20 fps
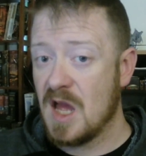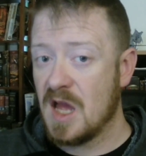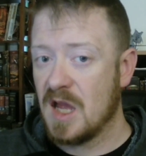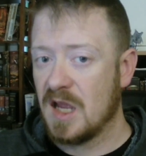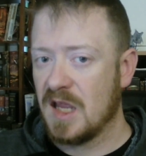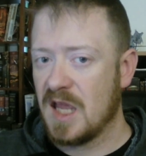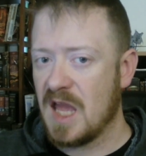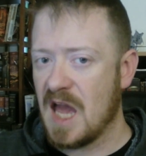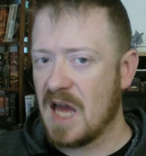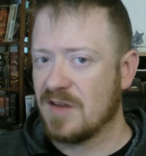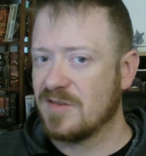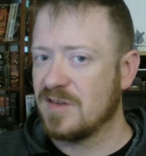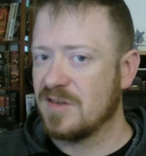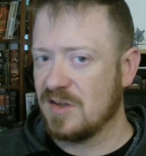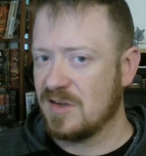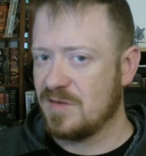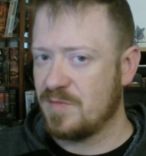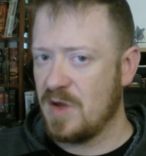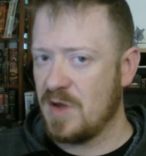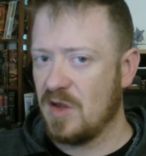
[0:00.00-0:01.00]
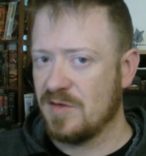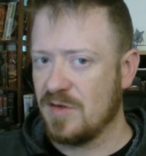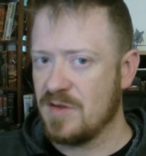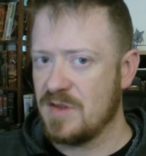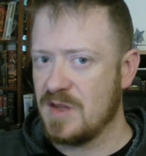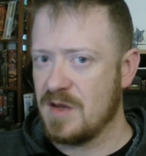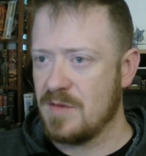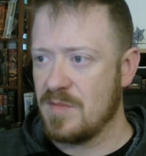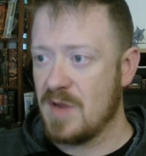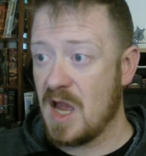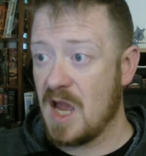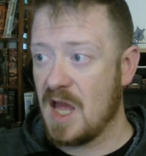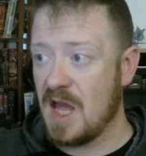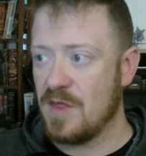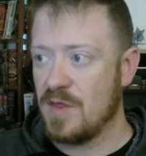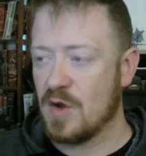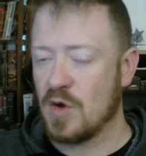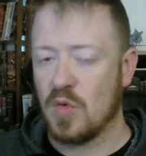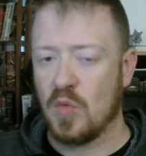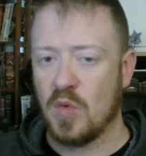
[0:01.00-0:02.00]
casting spells on them,
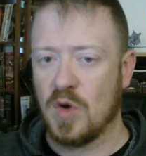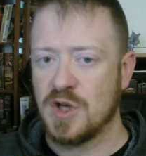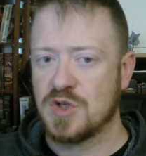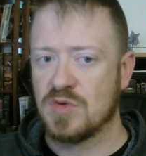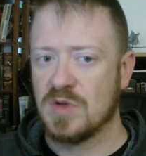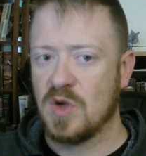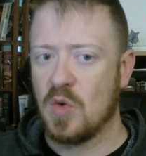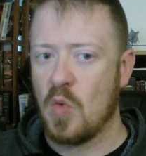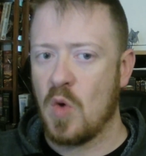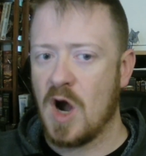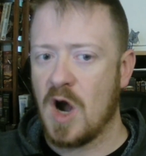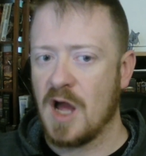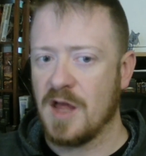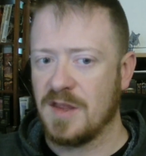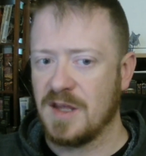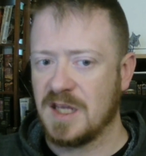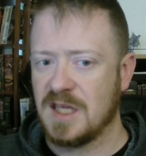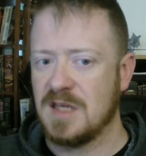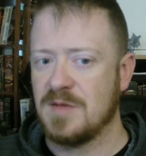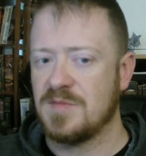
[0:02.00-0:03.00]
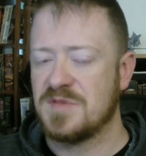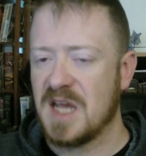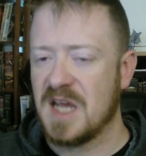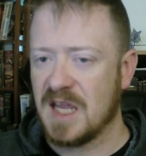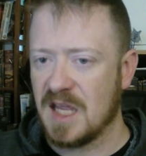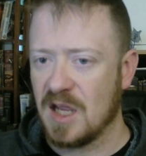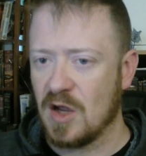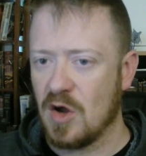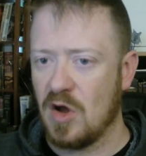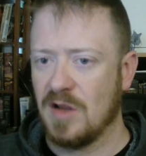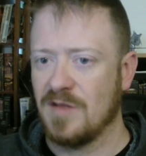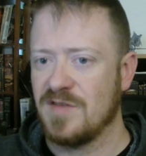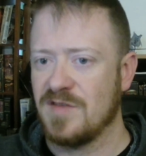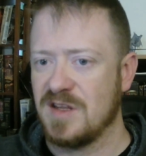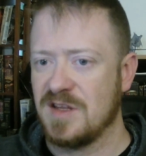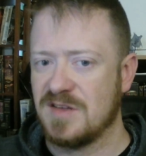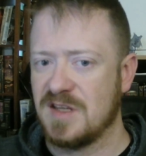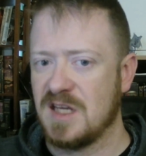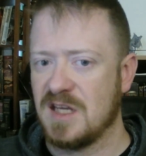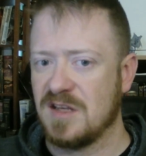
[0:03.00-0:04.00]
and they're wondering why they keep taking all of
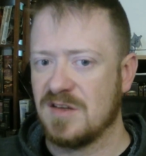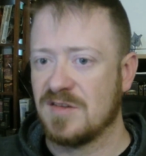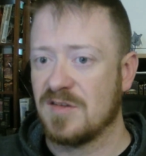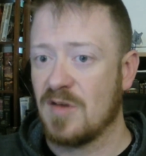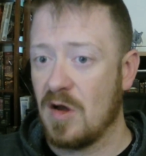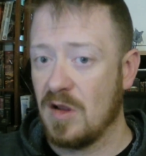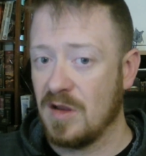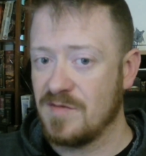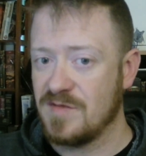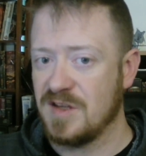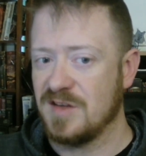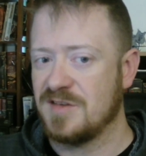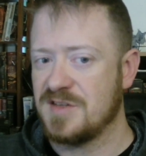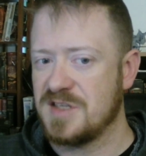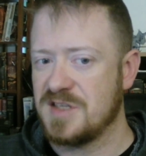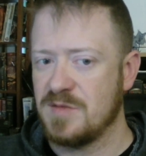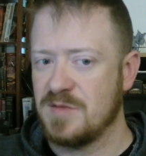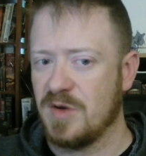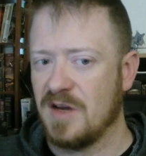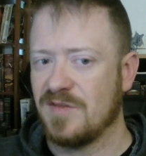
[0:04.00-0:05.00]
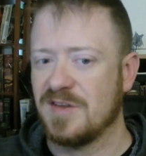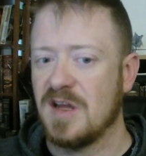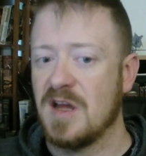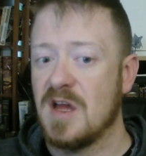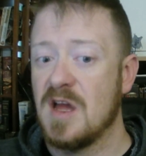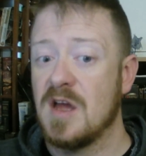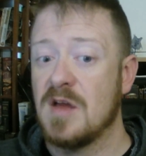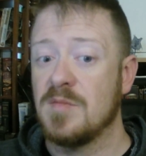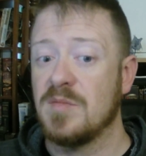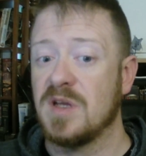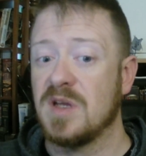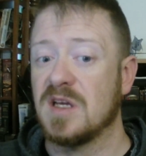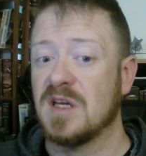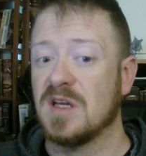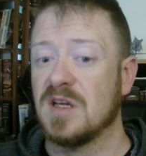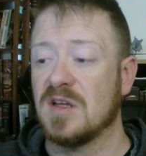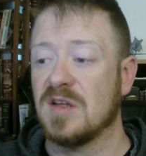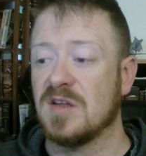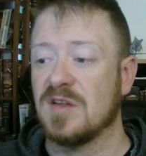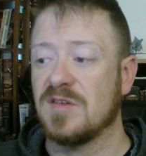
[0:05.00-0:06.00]
these hits, all of these debuffs,
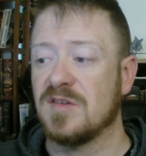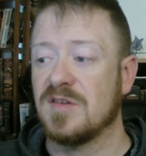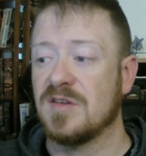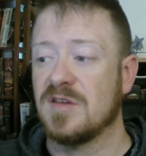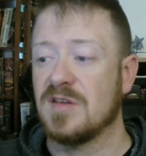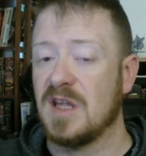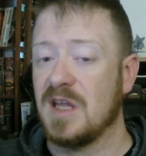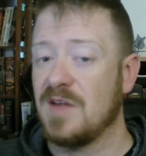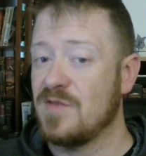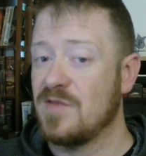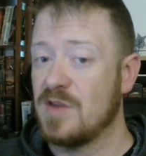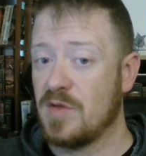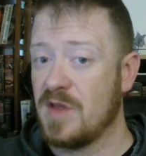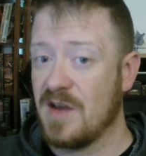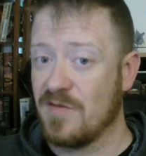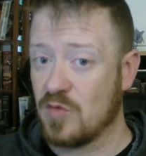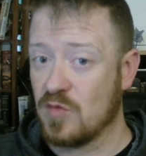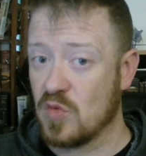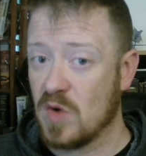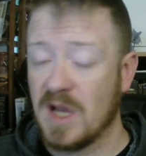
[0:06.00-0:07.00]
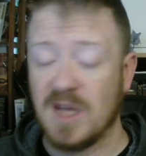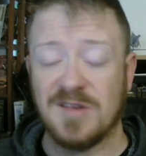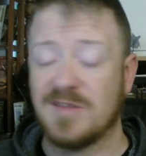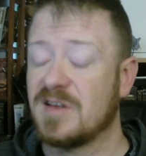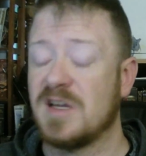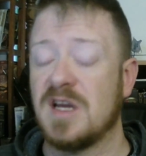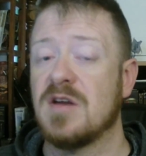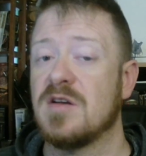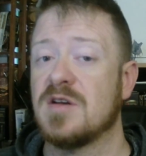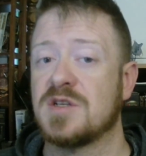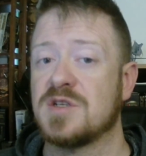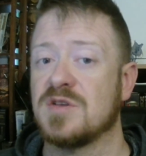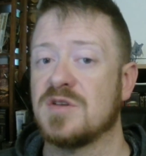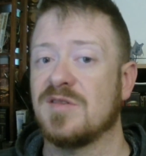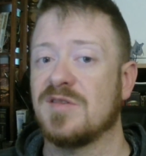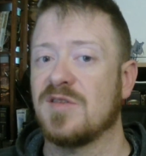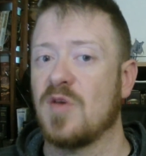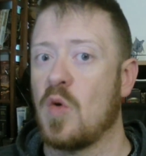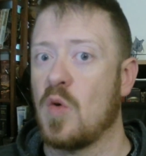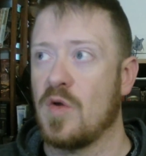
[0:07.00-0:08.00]
because even though they have ranged
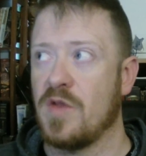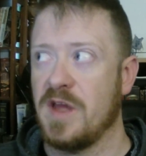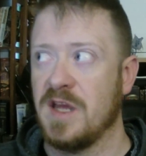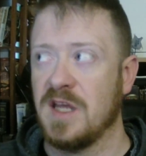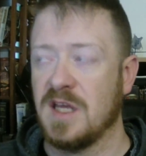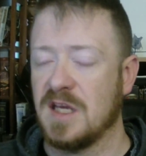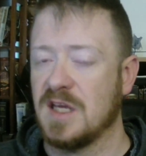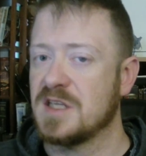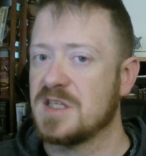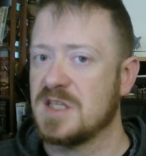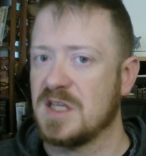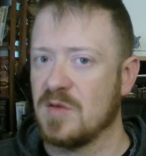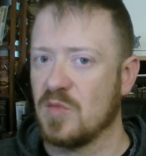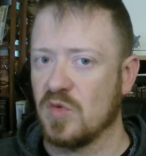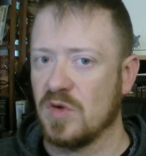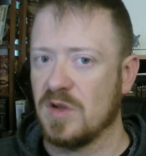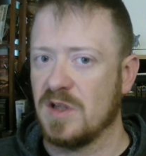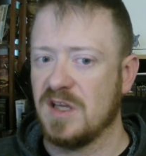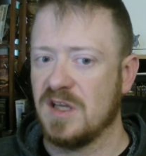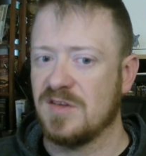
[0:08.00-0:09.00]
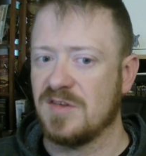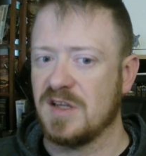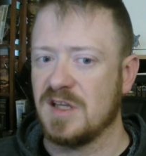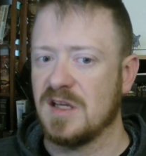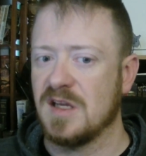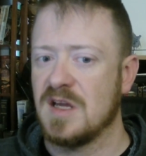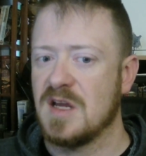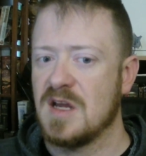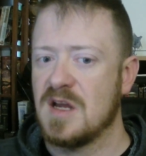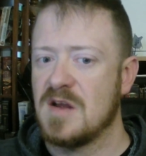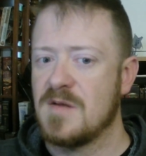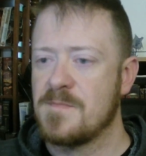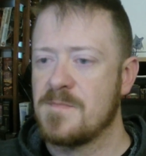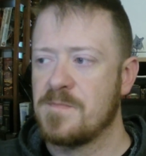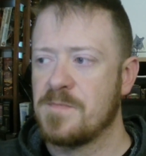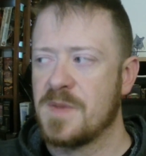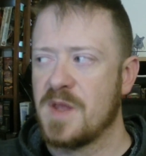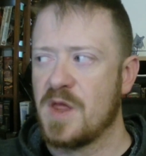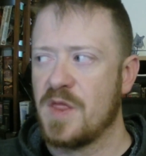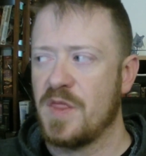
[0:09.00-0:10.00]
characters or they can get to him real easy,
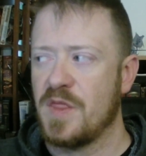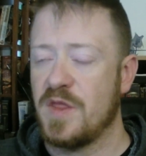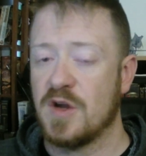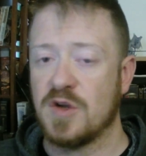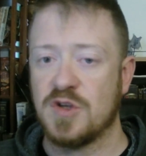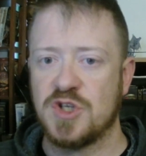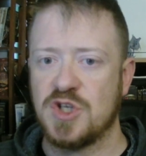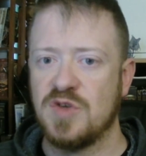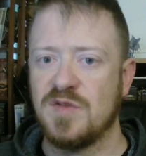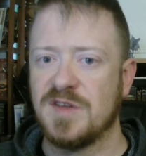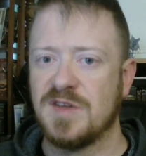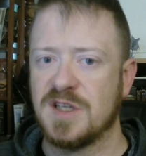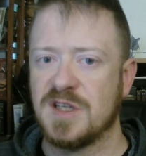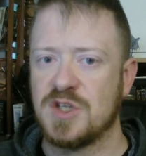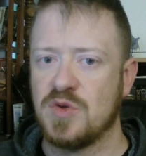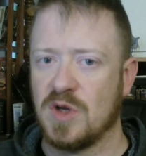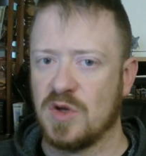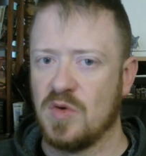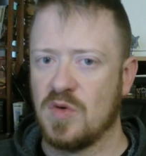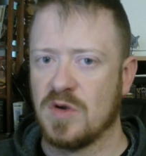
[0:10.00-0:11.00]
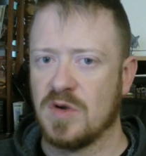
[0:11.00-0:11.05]
they're choosing to ignore